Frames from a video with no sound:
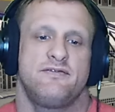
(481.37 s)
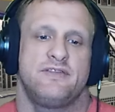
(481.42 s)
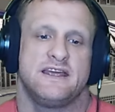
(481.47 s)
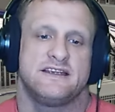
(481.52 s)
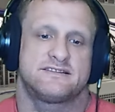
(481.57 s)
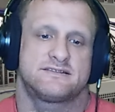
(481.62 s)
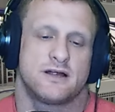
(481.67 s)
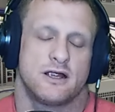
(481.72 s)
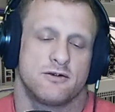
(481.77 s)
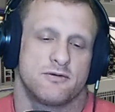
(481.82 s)
they
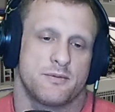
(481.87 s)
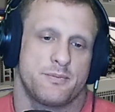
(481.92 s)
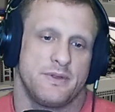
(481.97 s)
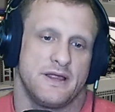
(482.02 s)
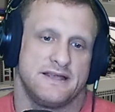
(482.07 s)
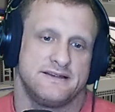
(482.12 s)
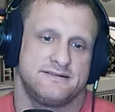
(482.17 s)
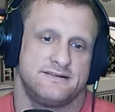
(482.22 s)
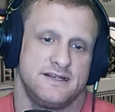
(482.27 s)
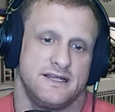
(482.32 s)
start
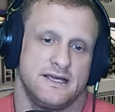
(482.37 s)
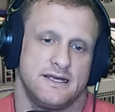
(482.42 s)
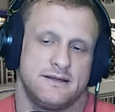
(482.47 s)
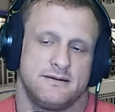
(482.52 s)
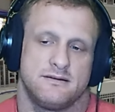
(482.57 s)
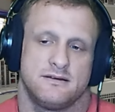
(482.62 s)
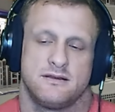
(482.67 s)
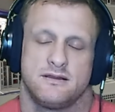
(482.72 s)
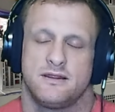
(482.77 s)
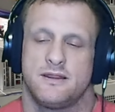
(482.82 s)
replacing it,
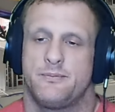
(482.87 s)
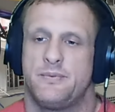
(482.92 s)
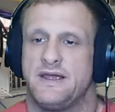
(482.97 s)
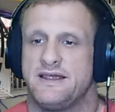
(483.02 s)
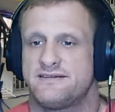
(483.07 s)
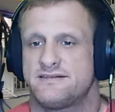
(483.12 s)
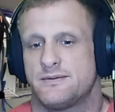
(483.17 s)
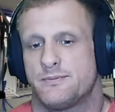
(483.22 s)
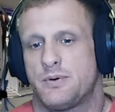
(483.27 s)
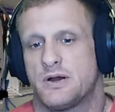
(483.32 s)
the
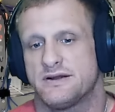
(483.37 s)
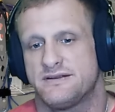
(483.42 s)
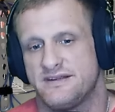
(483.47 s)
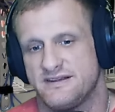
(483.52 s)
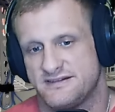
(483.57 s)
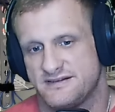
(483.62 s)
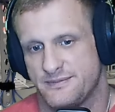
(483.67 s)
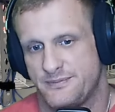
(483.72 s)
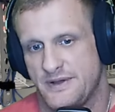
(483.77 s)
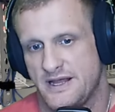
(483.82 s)
banks that
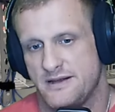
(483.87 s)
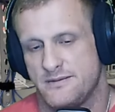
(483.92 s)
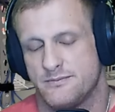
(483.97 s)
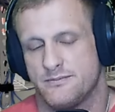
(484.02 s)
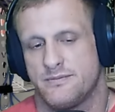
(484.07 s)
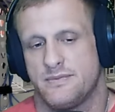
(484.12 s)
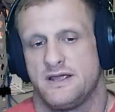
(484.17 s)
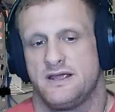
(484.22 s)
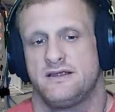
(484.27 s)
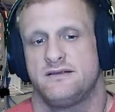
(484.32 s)
participate
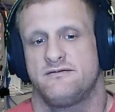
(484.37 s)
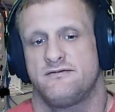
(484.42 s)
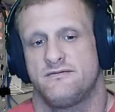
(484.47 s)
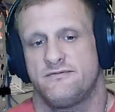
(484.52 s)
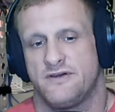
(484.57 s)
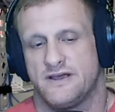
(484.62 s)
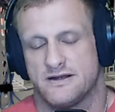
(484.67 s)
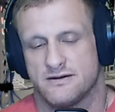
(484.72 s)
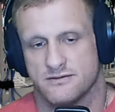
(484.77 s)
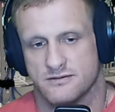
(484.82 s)
in
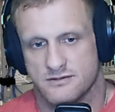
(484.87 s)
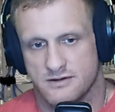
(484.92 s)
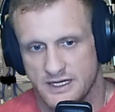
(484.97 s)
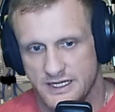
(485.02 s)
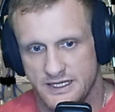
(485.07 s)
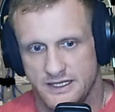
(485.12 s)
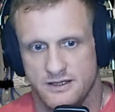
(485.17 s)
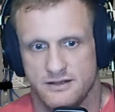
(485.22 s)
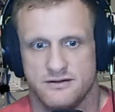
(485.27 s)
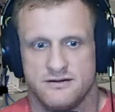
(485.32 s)
federal
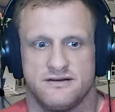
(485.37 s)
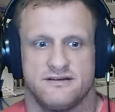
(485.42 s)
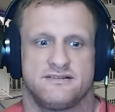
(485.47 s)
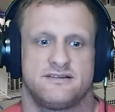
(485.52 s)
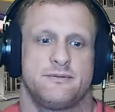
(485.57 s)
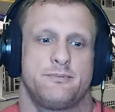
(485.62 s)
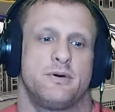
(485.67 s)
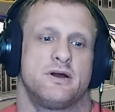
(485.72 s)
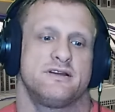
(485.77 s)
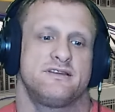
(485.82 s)
credit unions
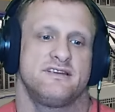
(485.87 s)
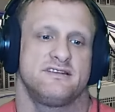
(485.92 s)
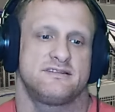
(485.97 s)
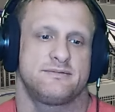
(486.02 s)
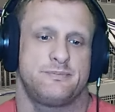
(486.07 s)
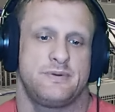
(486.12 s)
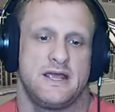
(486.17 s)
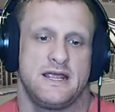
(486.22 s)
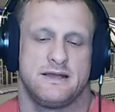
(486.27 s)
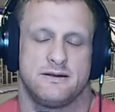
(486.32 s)
that
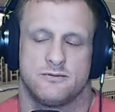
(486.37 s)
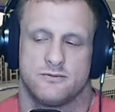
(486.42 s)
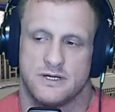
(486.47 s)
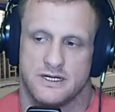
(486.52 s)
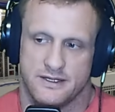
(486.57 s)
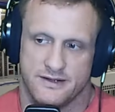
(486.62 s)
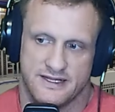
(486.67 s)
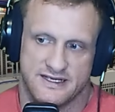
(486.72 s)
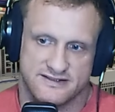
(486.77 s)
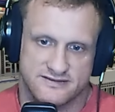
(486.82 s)
participate,
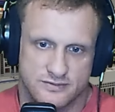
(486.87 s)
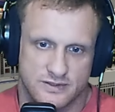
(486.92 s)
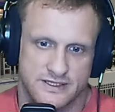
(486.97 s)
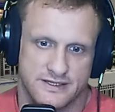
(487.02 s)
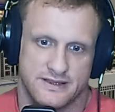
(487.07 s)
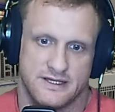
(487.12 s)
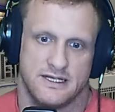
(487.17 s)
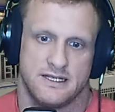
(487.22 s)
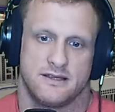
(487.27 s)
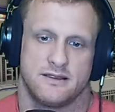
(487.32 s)
well, that's
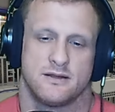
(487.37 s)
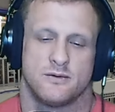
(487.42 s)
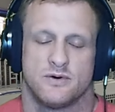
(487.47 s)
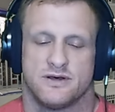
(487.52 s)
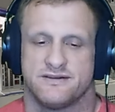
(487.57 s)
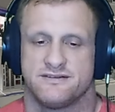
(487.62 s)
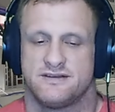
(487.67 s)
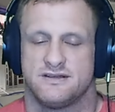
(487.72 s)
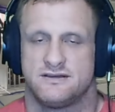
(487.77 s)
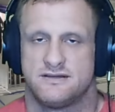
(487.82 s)
one thing. The
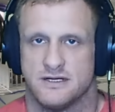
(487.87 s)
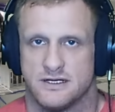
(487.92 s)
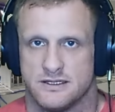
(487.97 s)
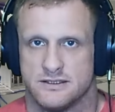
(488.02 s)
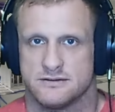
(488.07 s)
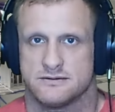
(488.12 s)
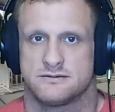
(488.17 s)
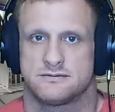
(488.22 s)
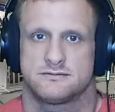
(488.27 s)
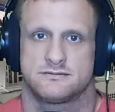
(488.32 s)
ones that
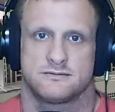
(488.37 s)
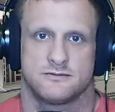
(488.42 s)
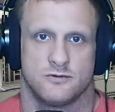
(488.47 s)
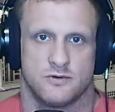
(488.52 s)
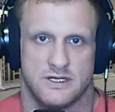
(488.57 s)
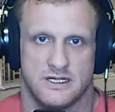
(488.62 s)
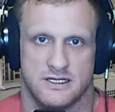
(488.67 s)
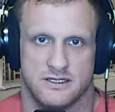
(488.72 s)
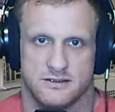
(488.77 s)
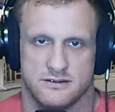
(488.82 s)
don't,
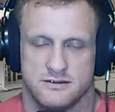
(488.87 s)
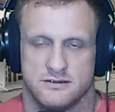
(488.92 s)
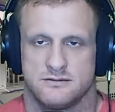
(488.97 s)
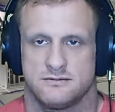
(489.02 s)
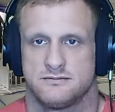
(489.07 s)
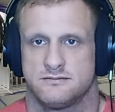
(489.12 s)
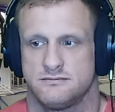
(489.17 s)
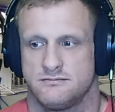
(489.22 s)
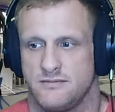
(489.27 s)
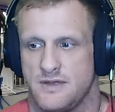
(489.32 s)
well,
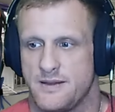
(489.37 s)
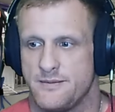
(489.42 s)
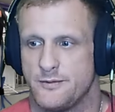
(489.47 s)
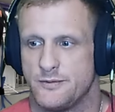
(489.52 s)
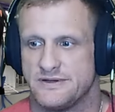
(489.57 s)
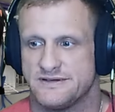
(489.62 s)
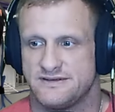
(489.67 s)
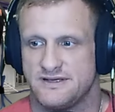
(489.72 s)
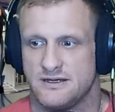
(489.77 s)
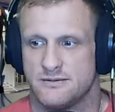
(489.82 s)
maybe
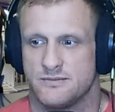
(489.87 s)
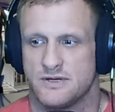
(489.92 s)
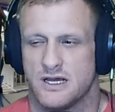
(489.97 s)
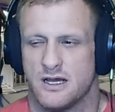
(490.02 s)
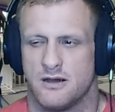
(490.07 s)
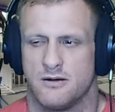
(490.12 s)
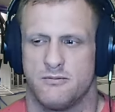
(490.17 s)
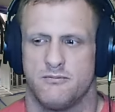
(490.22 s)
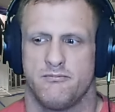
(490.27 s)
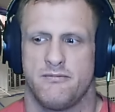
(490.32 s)
we see them
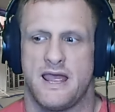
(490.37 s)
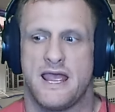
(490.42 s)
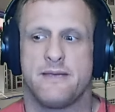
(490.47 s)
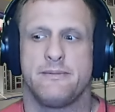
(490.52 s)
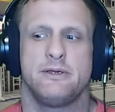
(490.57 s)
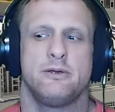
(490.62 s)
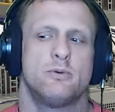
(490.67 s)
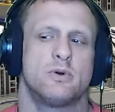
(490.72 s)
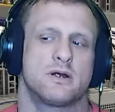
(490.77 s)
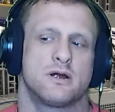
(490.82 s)
go.
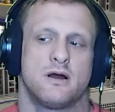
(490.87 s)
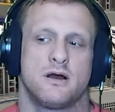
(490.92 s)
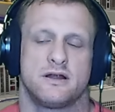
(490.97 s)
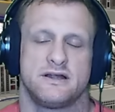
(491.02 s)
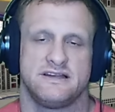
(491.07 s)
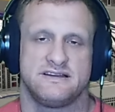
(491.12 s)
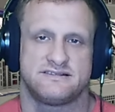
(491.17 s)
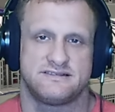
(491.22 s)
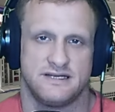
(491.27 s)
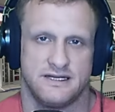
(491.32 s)
Maybe we're
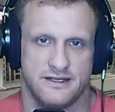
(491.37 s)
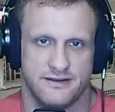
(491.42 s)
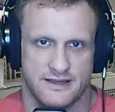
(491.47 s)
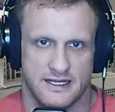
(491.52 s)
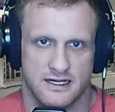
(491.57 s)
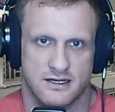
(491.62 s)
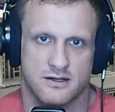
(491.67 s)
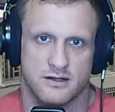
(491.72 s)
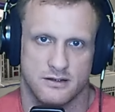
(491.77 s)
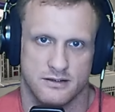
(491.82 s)
already seeing
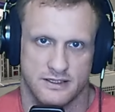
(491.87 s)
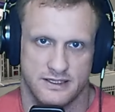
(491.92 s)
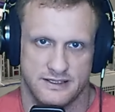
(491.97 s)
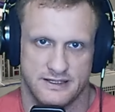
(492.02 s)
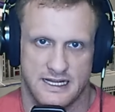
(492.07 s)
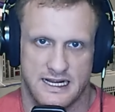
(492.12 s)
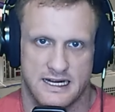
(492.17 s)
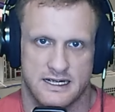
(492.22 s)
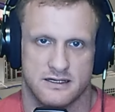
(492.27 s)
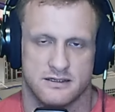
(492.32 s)
that culling
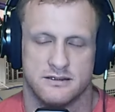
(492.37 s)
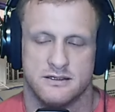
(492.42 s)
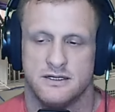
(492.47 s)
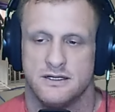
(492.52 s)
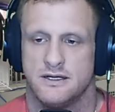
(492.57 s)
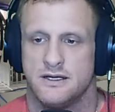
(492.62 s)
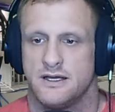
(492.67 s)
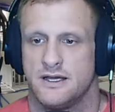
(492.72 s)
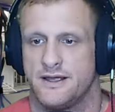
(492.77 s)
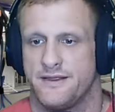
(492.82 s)
now.
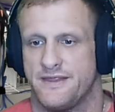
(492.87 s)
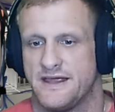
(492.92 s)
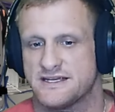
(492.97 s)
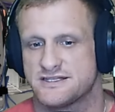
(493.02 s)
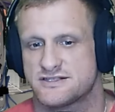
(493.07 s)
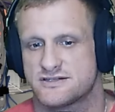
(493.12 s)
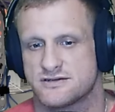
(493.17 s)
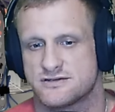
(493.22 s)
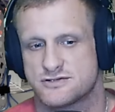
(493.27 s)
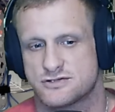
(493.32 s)
And
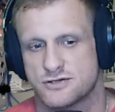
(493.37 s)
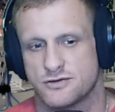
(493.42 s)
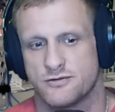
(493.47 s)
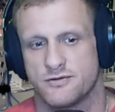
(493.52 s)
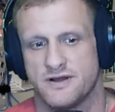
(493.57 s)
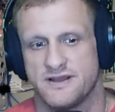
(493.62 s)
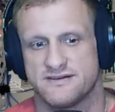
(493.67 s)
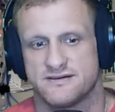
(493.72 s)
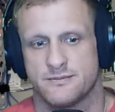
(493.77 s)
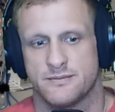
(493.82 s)
that's the true
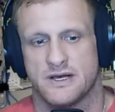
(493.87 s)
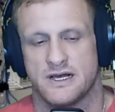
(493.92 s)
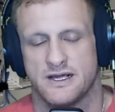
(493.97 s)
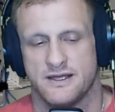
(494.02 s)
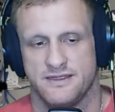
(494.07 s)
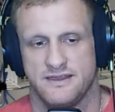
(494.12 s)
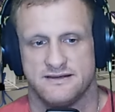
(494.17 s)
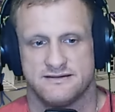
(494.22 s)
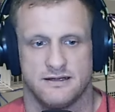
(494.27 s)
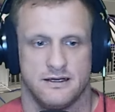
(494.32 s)
reason
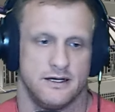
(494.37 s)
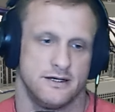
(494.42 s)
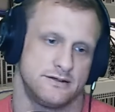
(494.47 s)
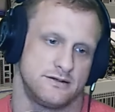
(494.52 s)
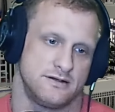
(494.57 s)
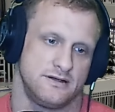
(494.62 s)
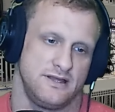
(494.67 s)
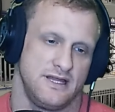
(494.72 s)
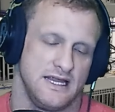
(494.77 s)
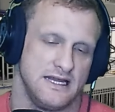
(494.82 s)
behind these
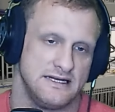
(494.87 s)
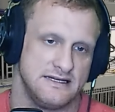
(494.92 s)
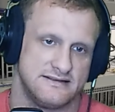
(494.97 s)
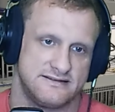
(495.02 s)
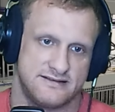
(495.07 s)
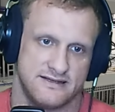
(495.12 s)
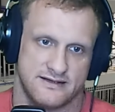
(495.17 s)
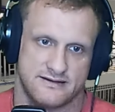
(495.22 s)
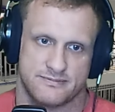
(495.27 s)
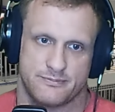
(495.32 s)

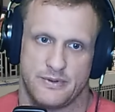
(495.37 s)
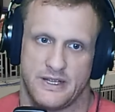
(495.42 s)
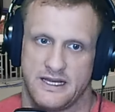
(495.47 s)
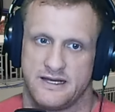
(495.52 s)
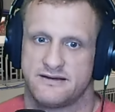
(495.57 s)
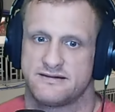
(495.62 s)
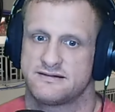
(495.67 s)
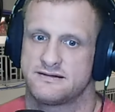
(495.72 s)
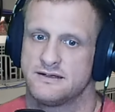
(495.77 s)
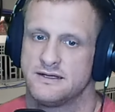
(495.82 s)
186
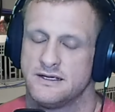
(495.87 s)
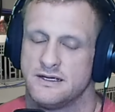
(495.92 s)
banks